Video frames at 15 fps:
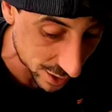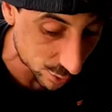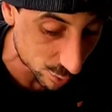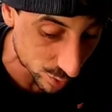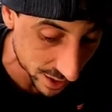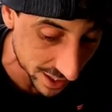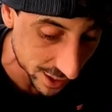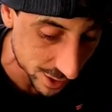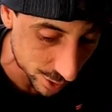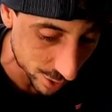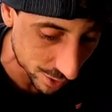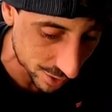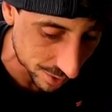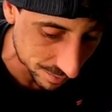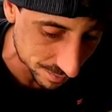And did really good
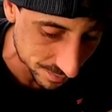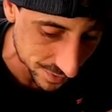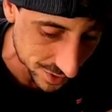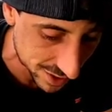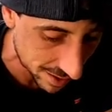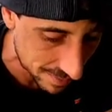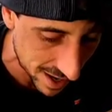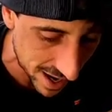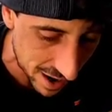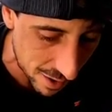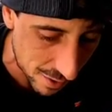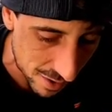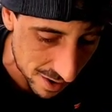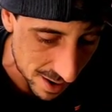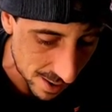on them.
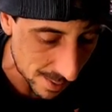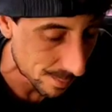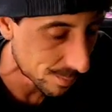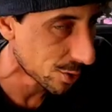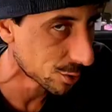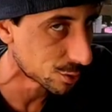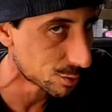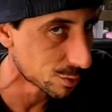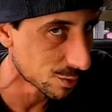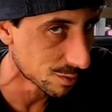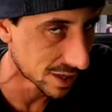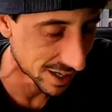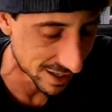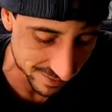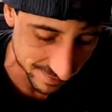Somehow pulled through,
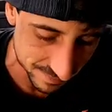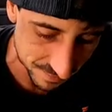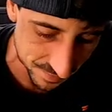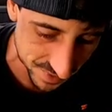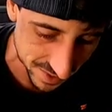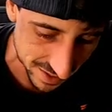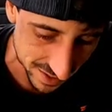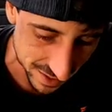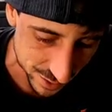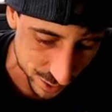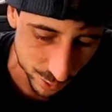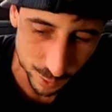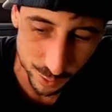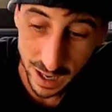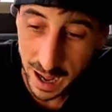man.
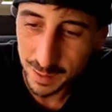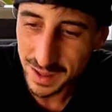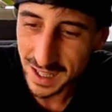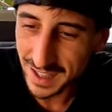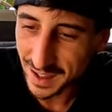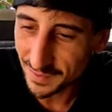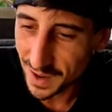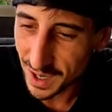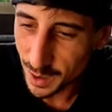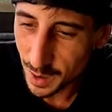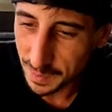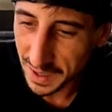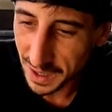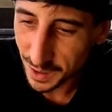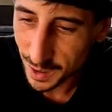So I'll link the
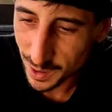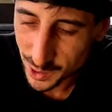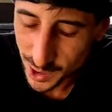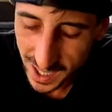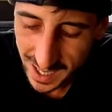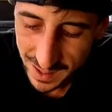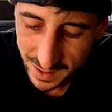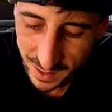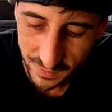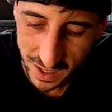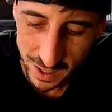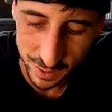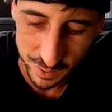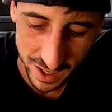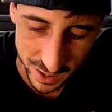video up here. Go check out the
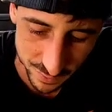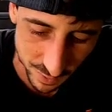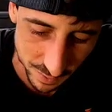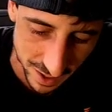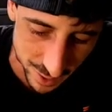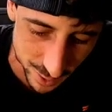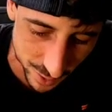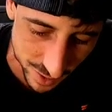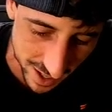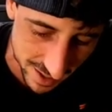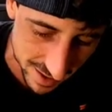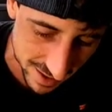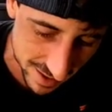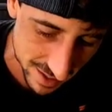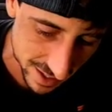video, guys, from
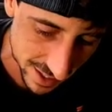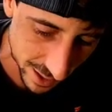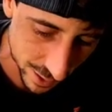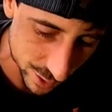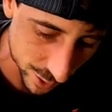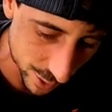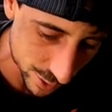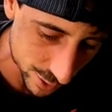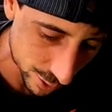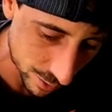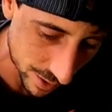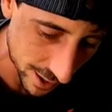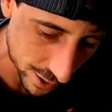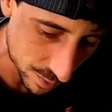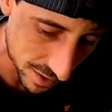yesterday. That was a good
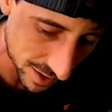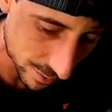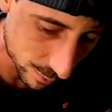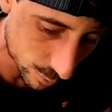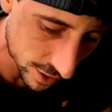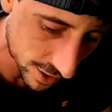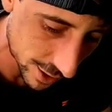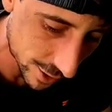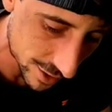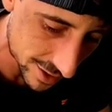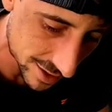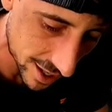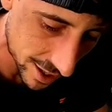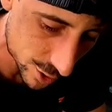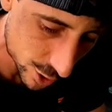scratch, man. Really good
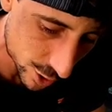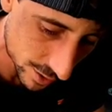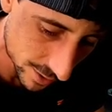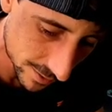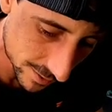sesh.